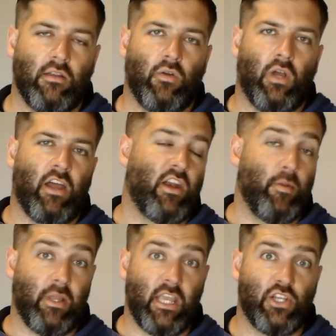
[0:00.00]
about the
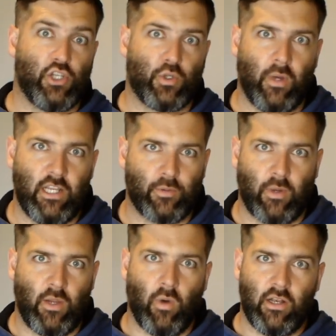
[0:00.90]
age of
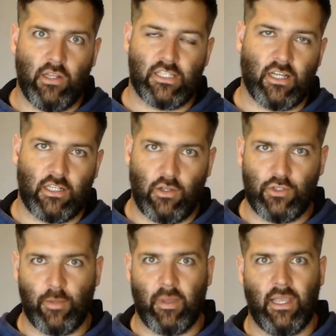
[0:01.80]
20-21 they start to lose a
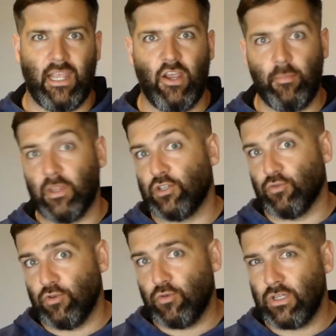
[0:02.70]
bit of hair but they don't
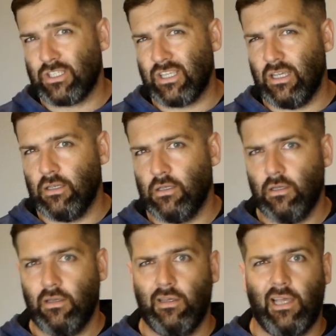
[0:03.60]
notice it.
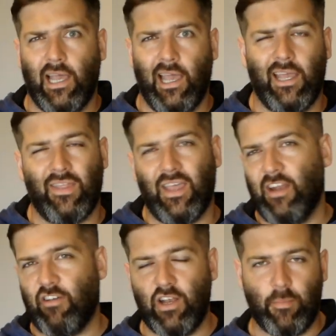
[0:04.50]
Then
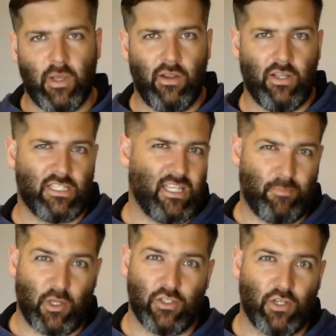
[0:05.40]
around about,
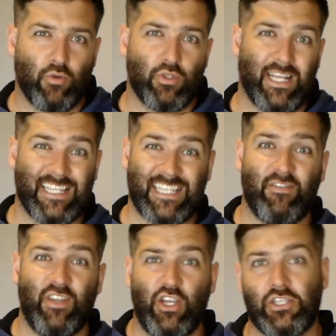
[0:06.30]
because it goes in a
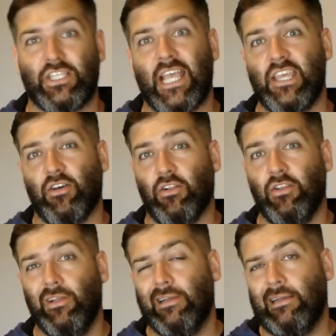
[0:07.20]
7-year cycle,
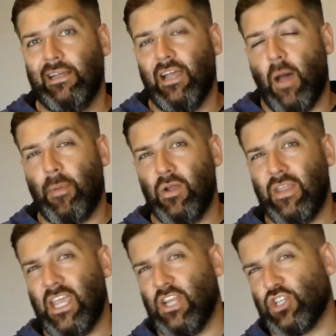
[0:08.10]
about the
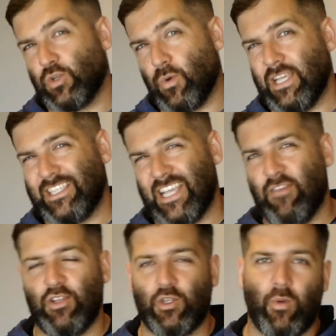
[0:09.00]
age of 27,
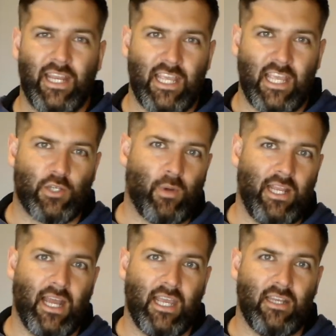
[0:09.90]
28,
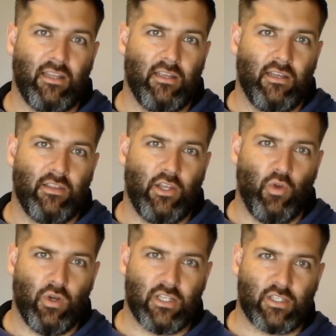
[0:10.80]
29, they
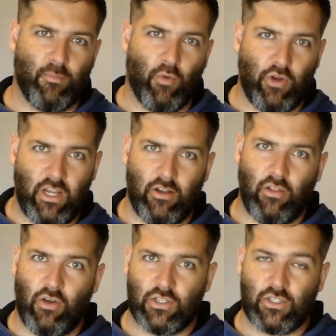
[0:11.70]
notice more hair
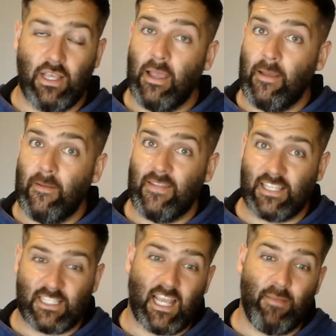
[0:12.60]
loss. This
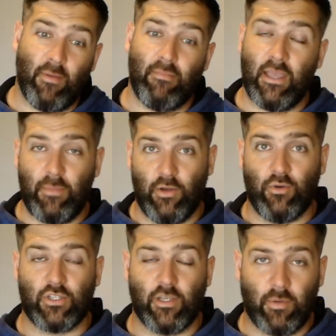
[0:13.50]
time it may be
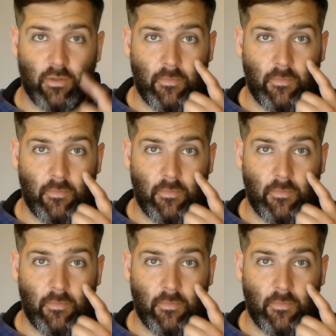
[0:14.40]
noticeable,